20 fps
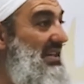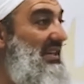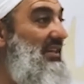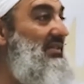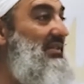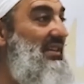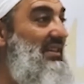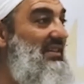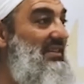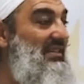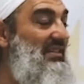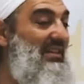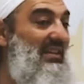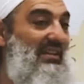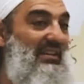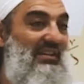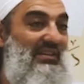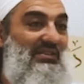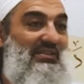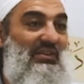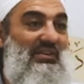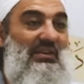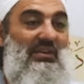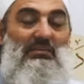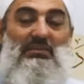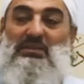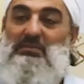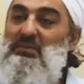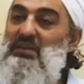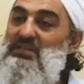of the internet is on,
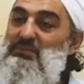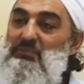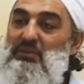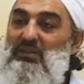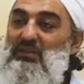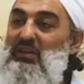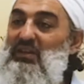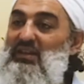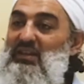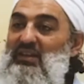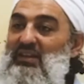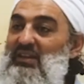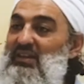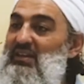and there must be like